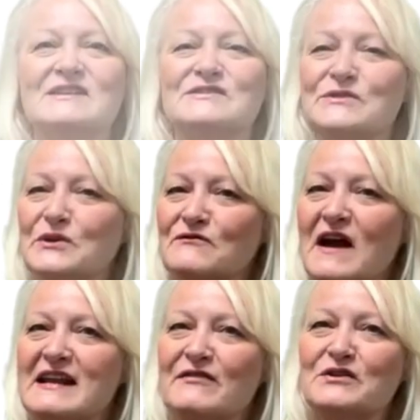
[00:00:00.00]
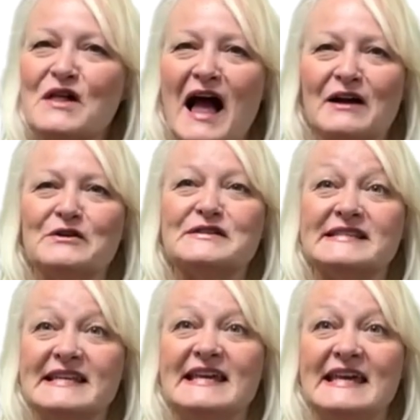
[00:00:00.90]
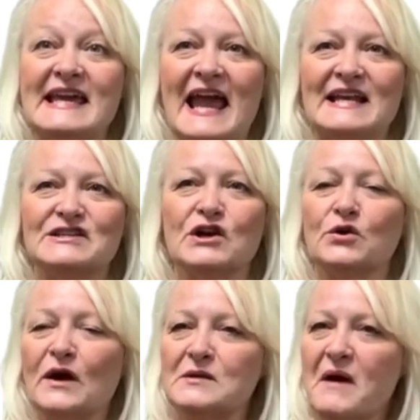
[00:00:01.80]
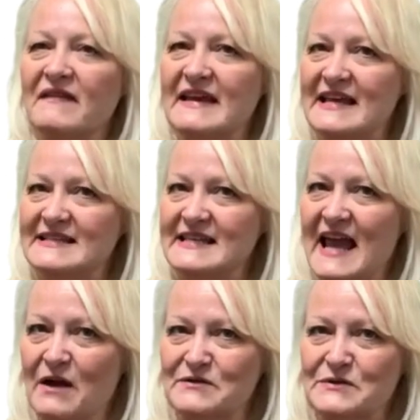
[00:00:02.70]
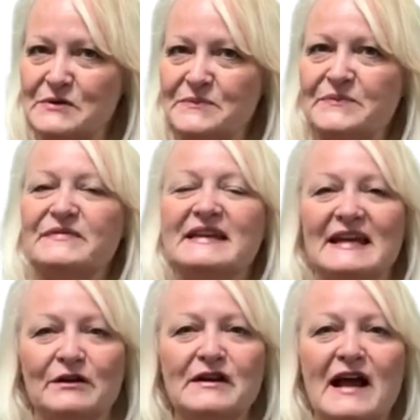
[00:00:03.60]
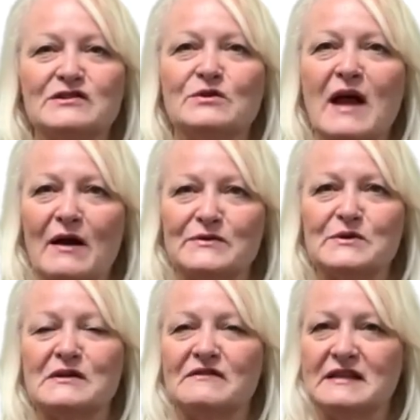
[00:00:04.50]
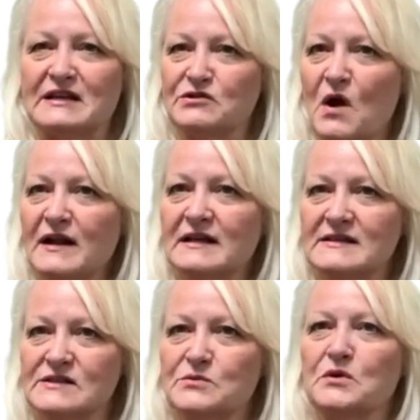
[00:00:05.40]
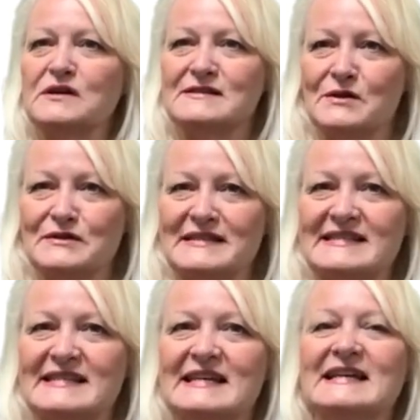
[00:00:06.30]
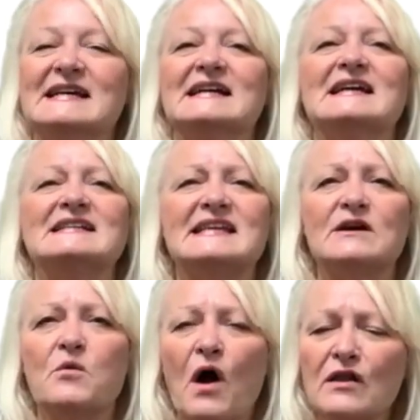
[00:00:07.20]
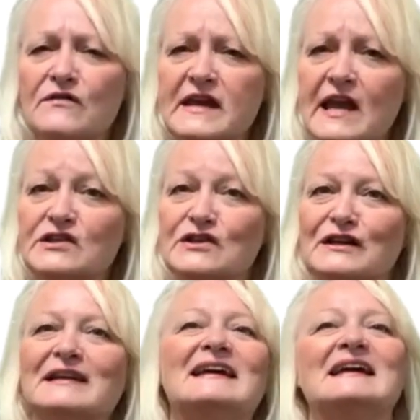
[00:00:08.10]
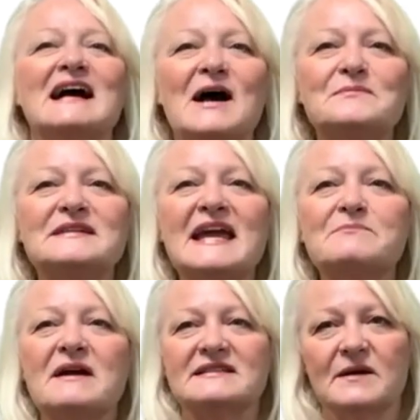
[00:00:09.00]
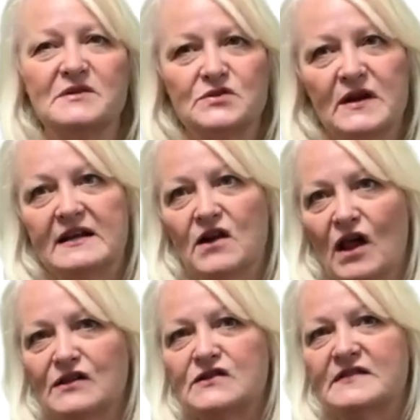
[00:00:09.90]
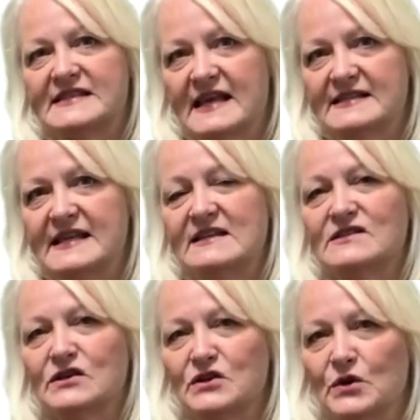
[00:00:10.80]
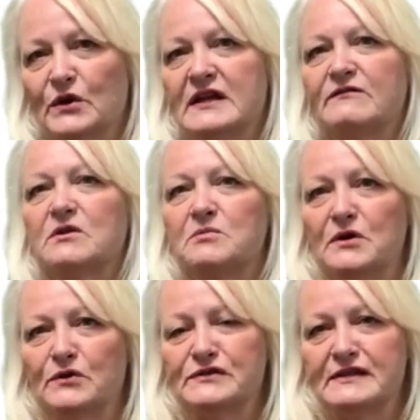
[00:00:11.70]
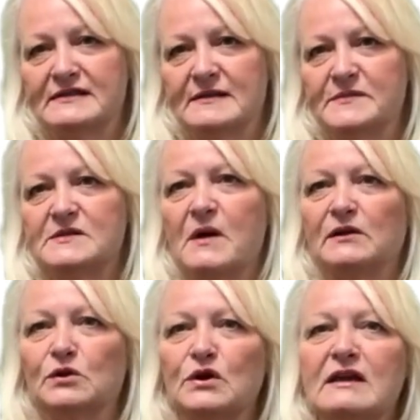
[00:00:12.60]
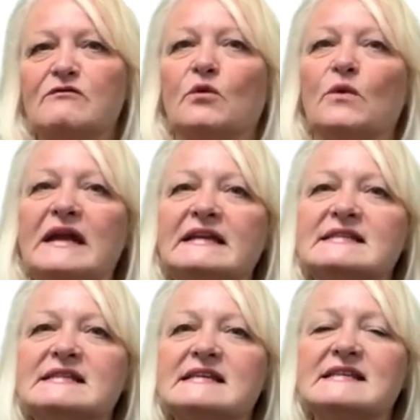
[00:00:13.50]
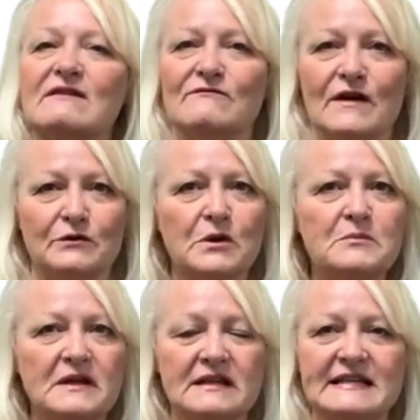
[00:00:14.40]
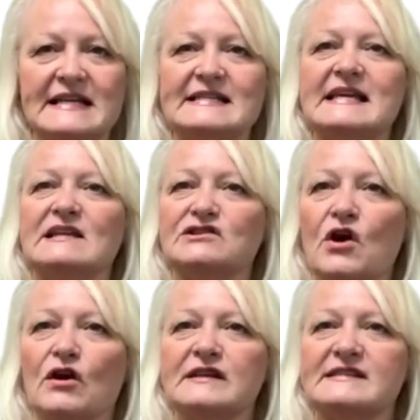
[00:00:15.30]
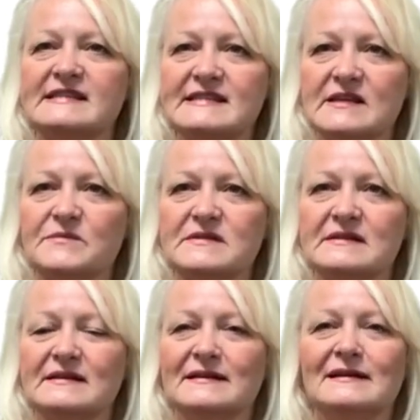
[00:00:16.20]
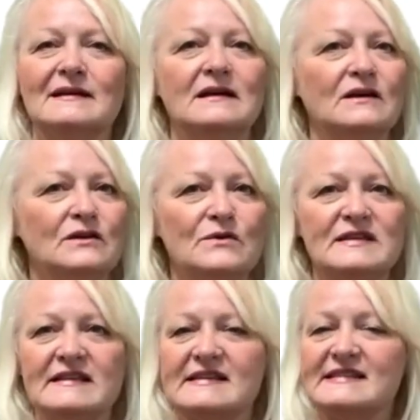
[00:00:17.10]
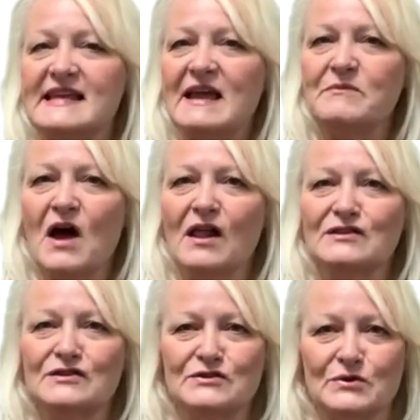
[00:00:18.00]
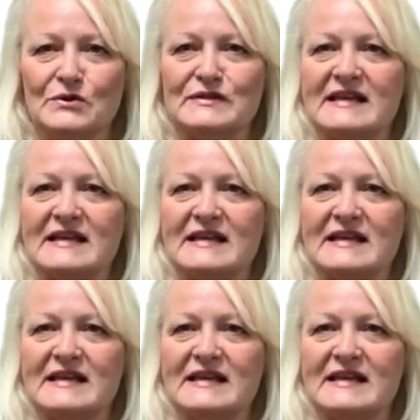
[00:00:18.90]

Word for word: Certified Ethical Hacker, CEH, accredited by the EC Council, the International Council of Electronic Commerce Consultants, is a qualification obtained by demonstrating knowledge of assessing the security of computer systems by looking for weaknesses and vulnerabilities in target systems, using the same knowledge and tools